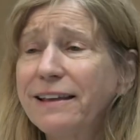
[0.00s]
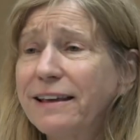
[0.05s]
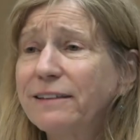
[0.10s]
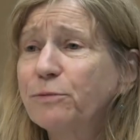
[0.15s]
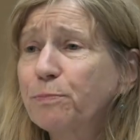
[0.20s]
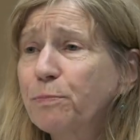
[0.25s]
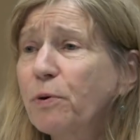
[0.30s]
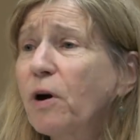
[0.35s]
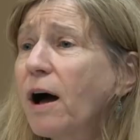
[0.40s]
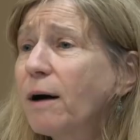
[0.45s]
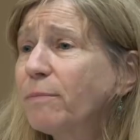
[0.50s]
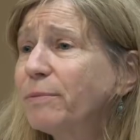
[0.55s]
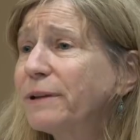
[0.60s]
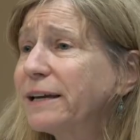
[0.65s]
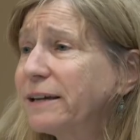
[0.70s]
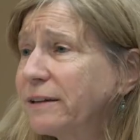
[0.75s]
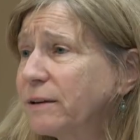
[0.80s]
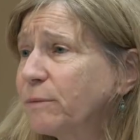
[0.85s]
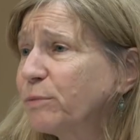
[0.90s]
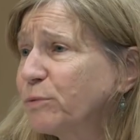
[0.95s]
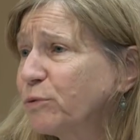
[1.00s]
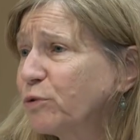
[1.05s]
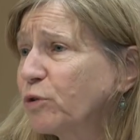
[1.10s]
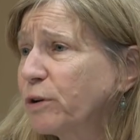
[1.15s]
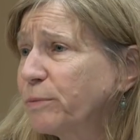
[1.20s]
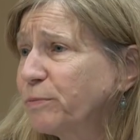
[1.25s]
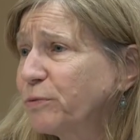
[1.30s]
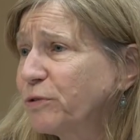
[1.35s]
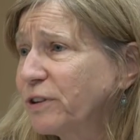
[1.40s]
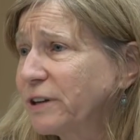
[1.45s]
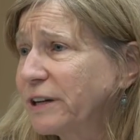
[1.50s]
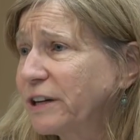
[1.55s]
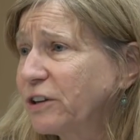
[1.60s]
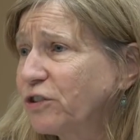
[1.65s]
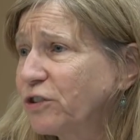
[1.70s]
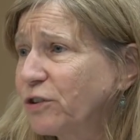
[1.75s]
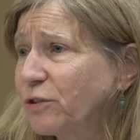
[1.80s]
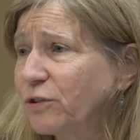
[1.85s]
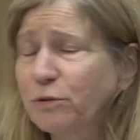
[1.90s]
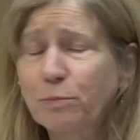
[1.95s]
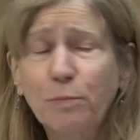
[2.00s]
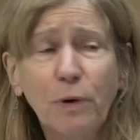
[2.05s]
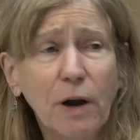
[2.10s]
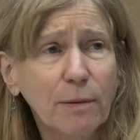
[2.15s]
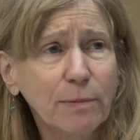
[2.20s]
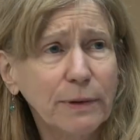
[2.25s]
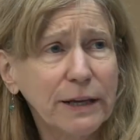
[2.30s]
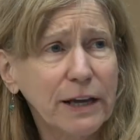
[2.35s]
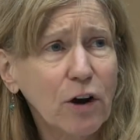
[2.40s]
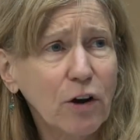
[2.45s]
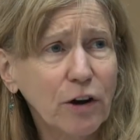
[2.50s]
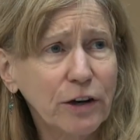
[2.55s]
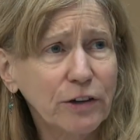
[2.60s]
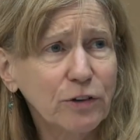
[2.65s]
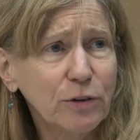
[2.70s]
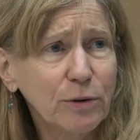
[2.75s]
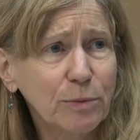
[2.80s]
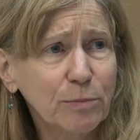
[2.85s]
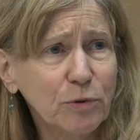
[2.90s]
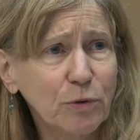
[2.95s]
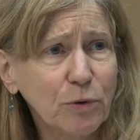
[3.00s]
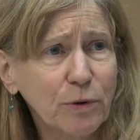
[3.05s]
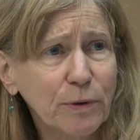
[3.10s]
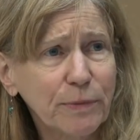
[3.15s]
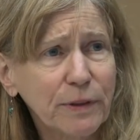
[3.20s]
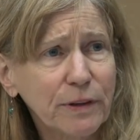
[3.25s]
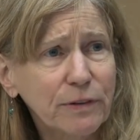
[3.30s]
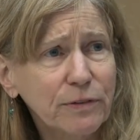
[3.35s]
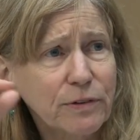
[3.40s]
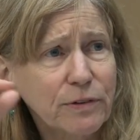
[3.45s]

it's probably an absorption issue. It's probably hard to absorb